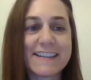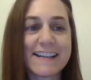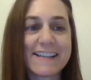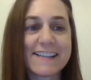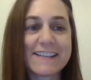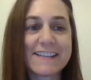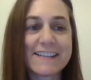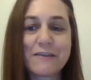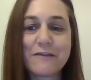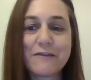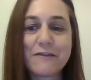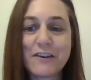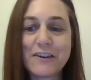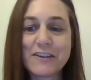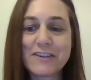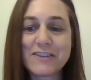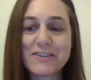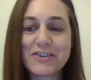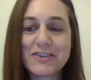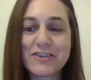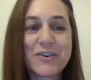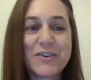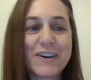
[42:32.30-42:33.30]
That's the first
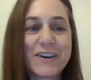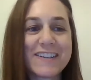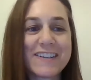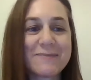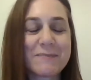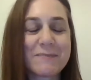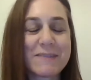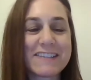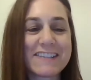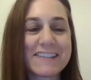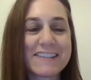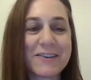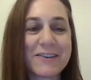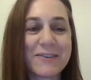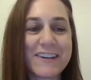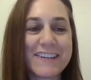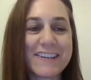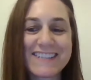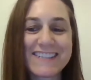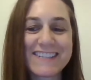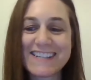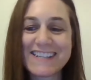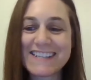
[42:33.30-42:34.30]
2 bits of the
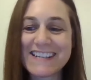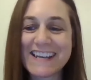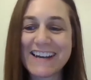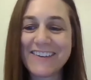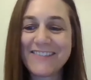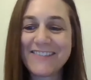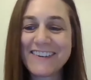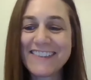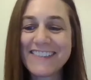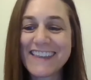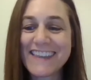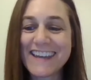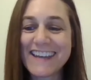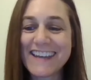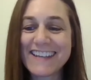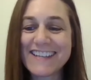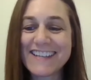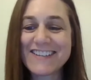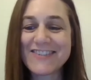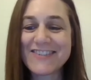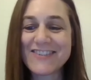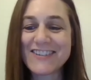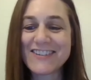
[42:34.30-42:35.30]
question dealt with. Thank
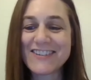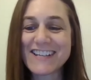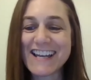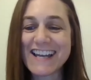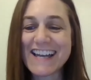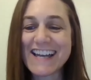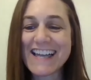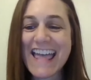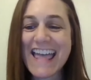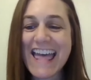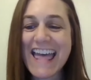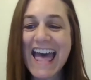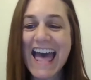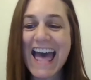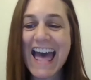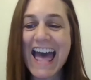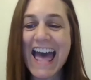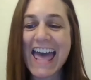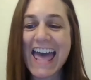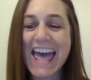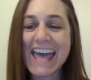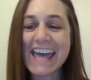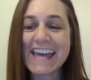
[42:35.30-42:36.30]
you, Georgia.
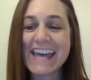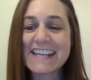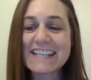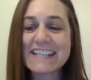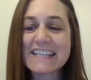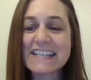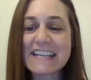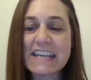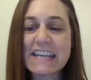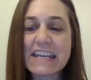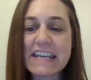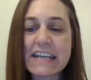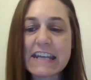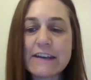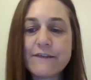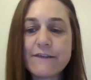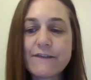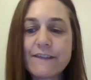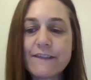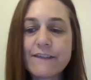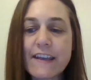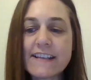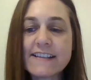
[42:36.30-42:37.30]
And
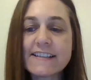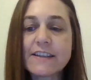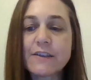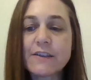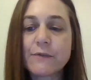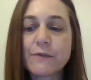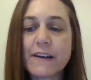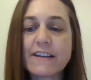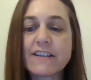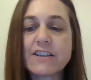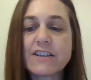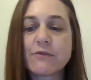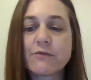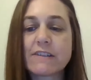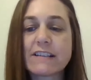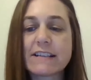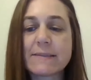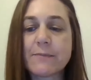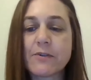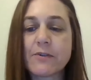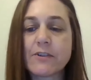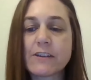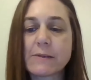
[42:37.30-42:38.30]
is the renter
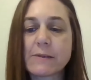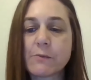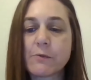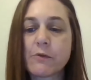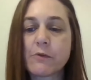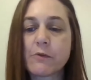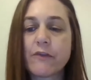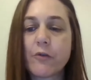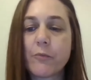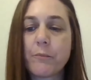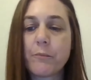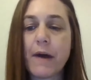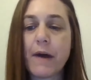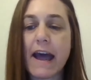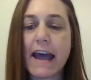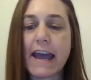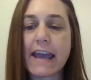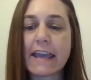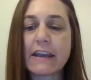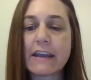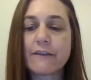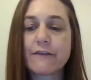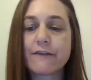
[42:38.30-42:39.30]
responsible for
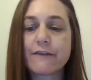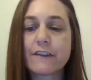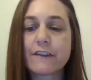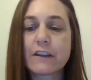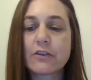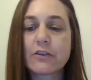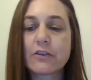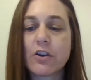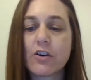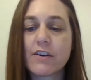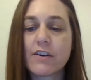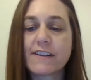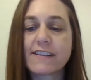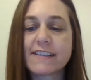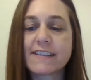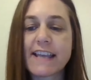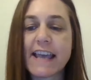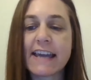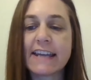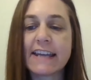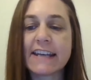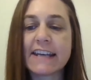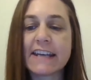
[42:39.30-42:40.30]
paying for the locks
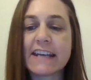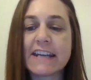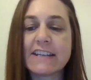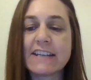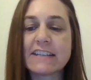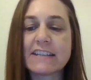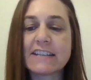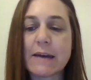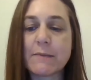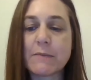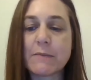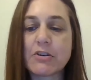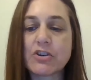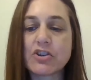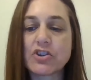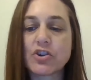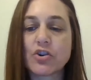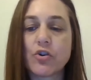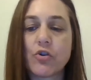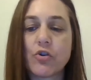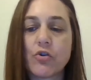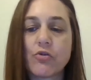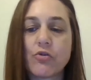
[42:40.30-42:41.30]
and any damage
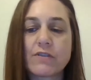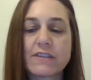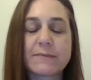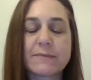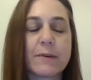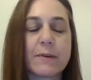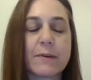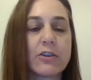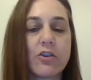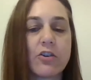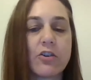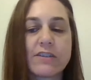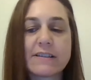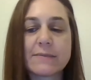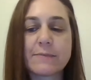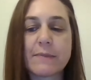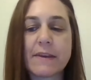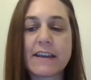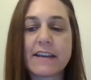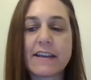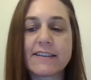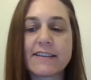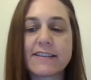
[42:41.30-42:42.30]
caused by locks
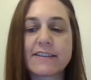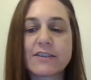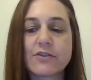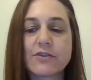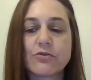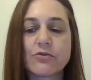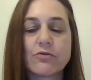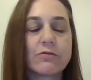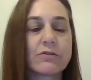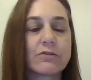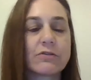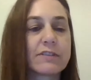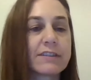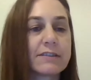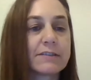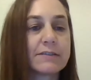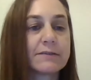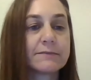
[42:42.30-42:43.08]
being installed?